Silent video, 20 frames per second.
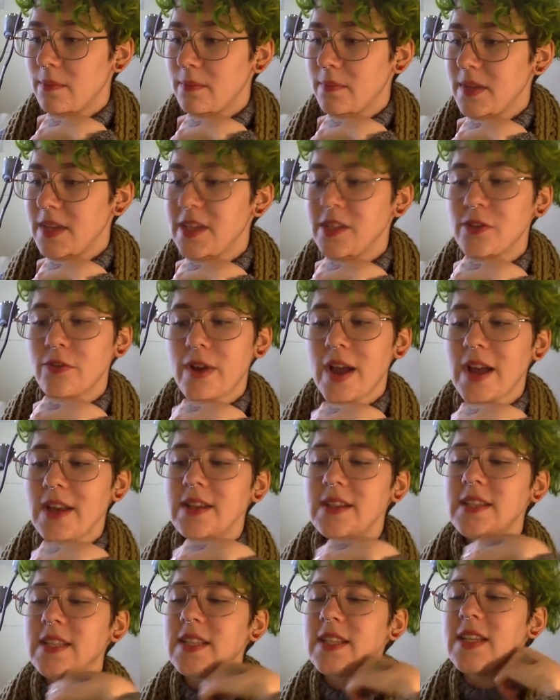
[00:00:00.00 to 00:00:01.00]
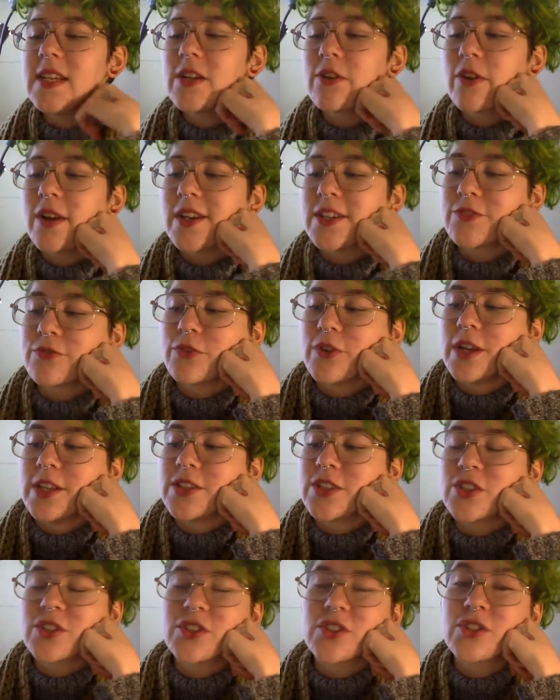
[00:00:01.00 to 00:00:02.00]
He derided the tea craze for
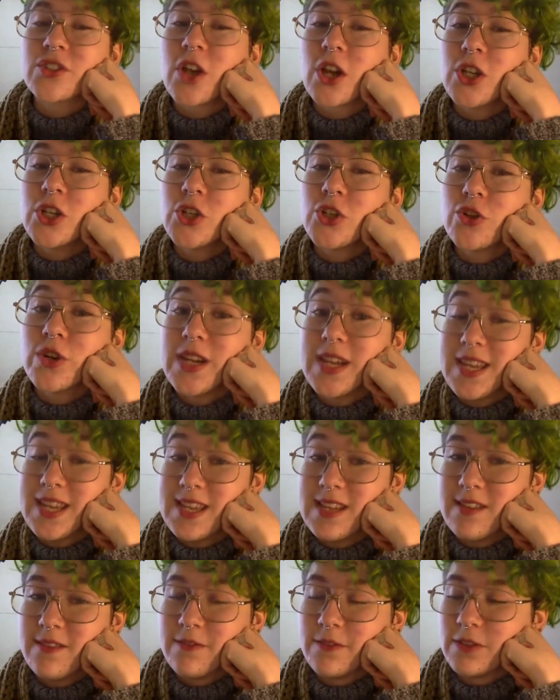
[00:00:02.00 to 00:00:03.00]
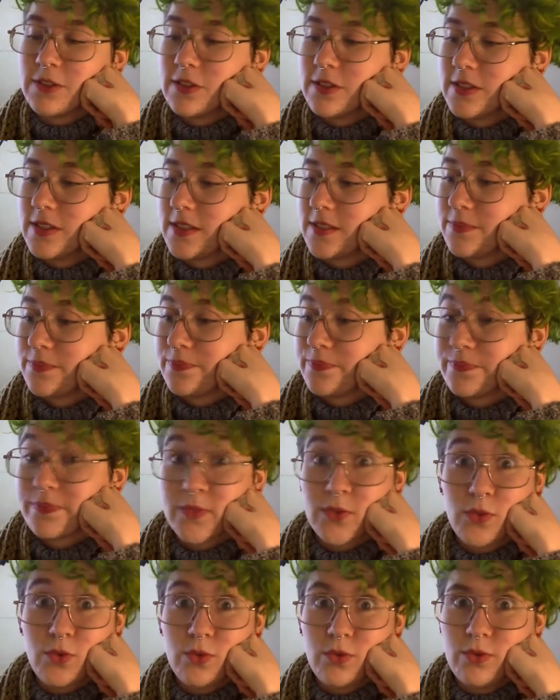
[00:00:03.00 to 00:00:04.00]
its sundry evils.
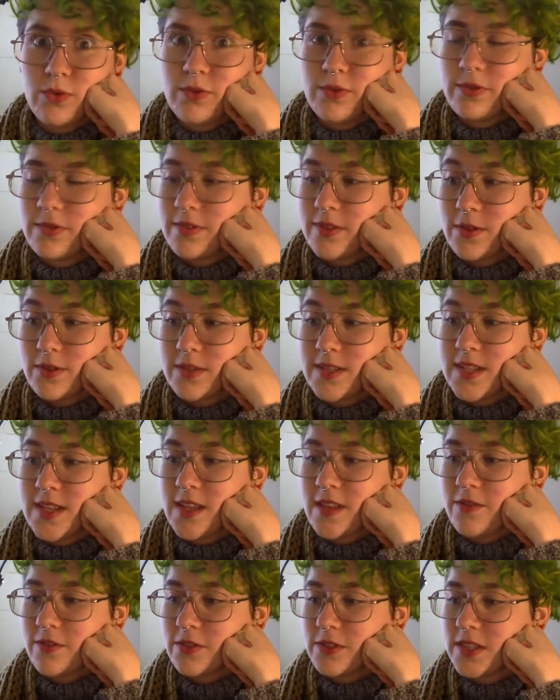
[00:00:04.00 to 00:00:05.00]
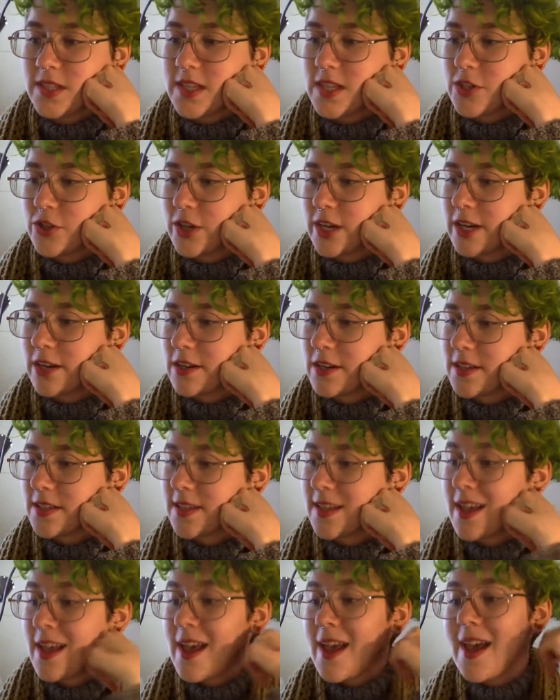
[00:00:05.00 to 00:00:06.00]
Oof, those evil tea
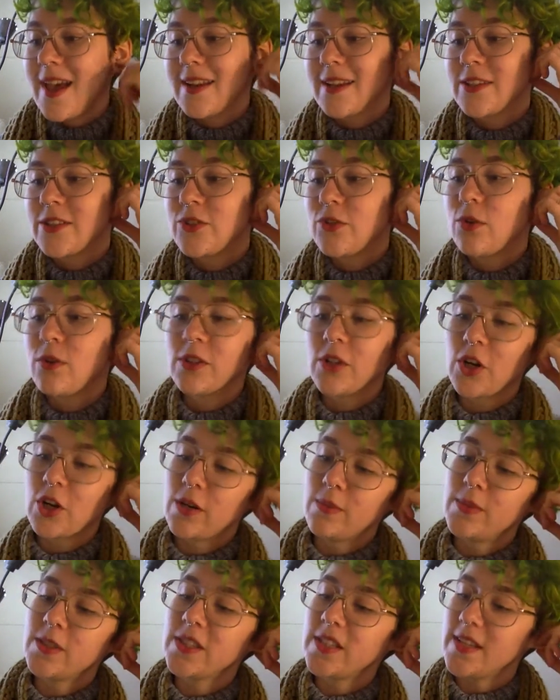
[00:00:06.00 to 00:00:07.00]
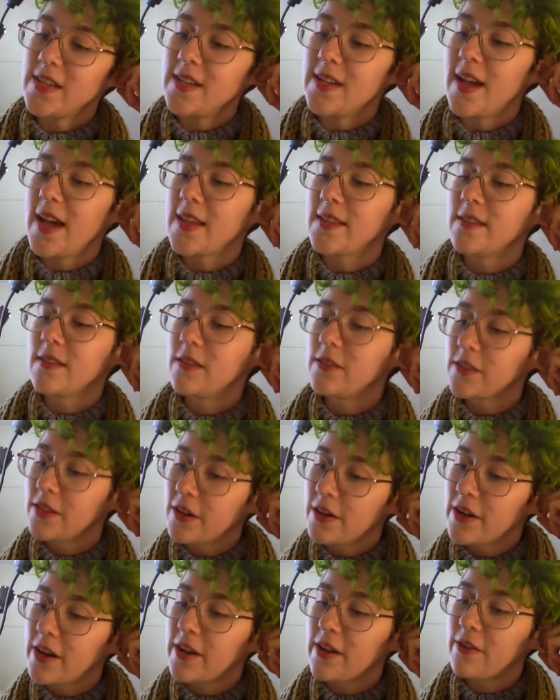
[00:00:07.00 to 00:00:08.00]
drinkers, and extolled herbal tea as an
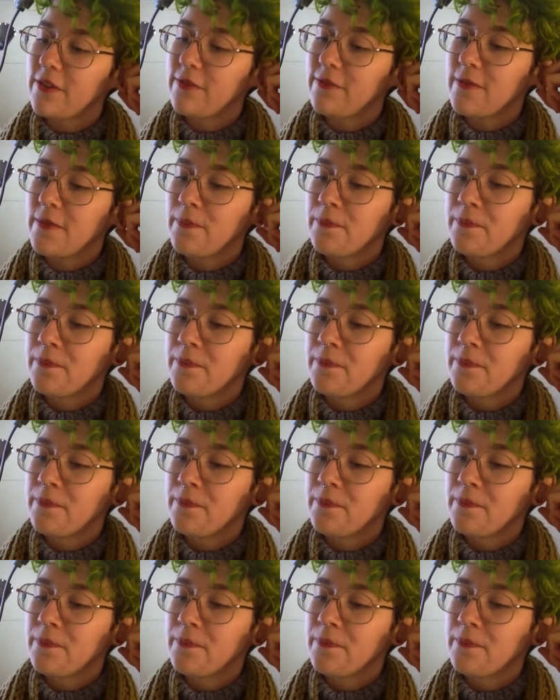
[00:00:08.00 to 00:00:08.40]
alternative.